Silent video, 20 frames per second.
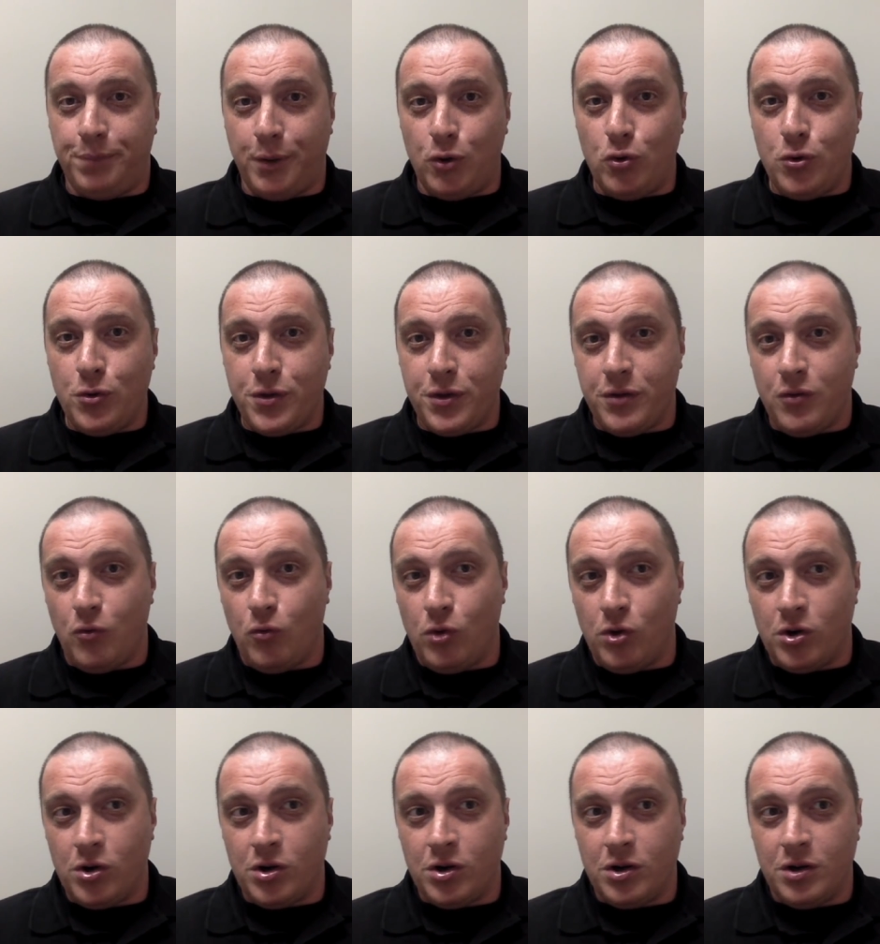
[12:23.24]
Both
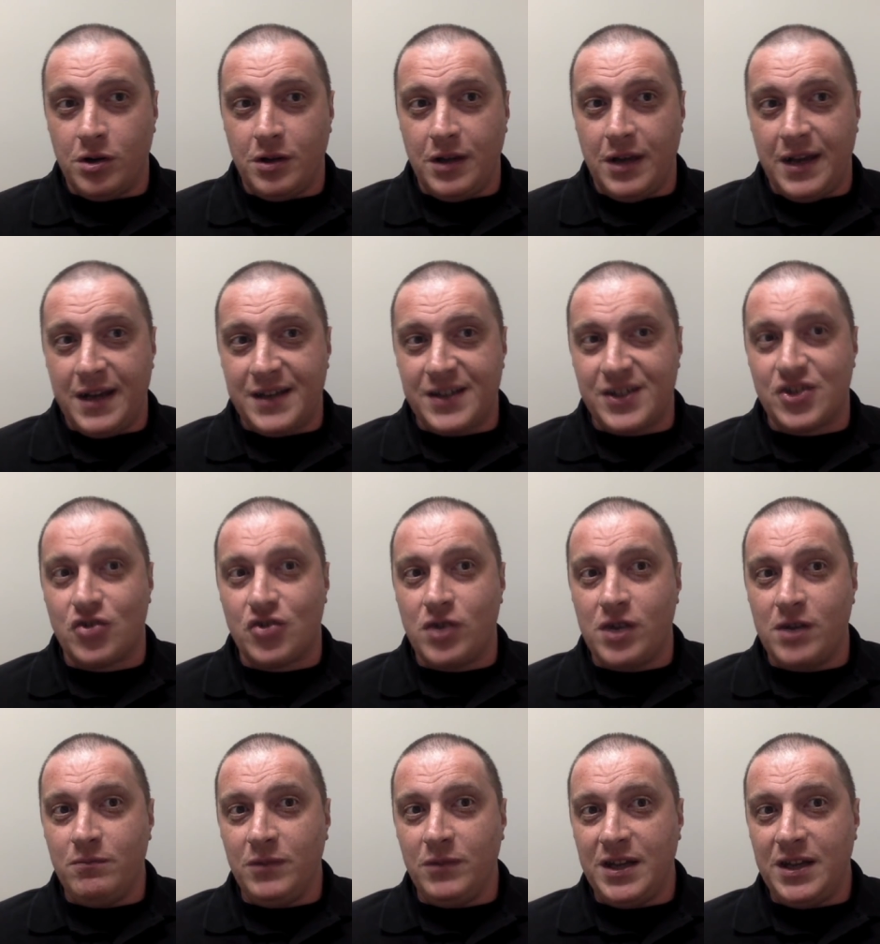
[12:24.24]
were
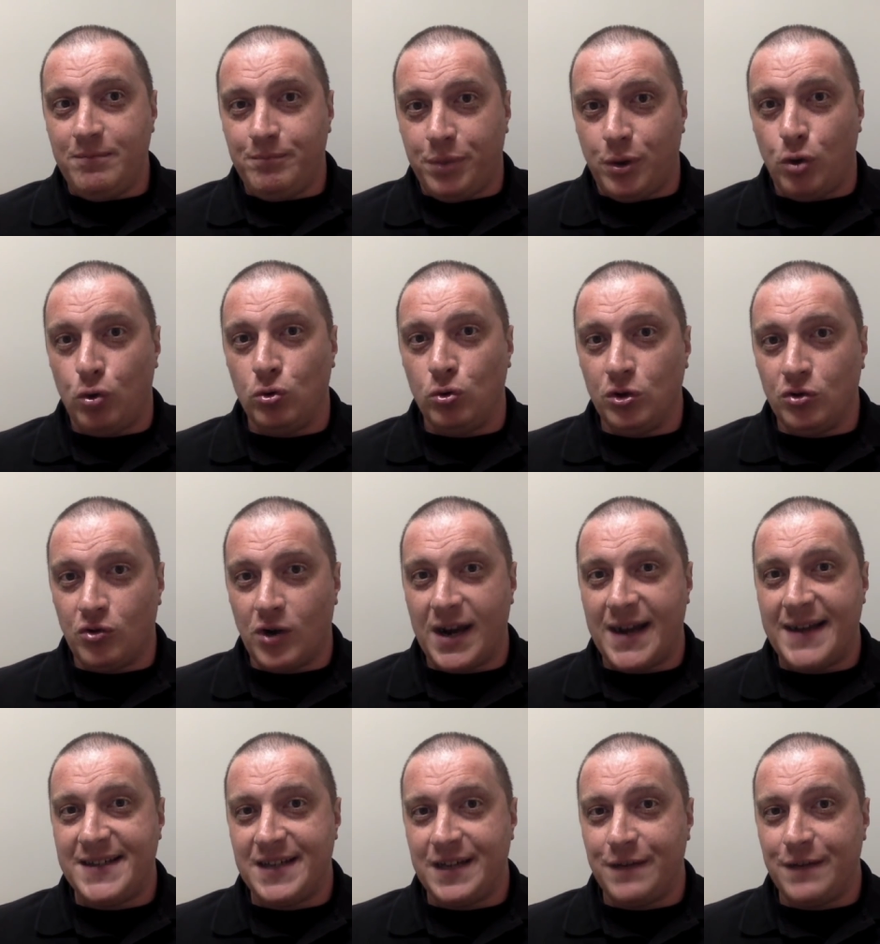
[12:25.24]
extremely
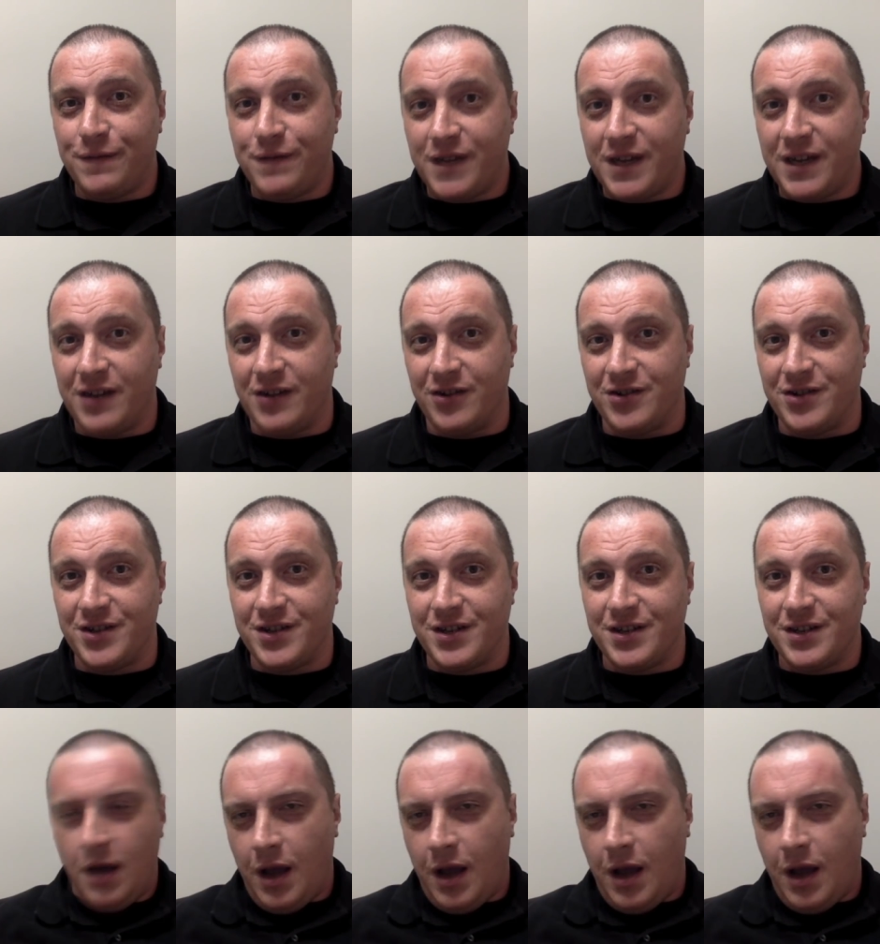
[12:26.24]
polarizing figures.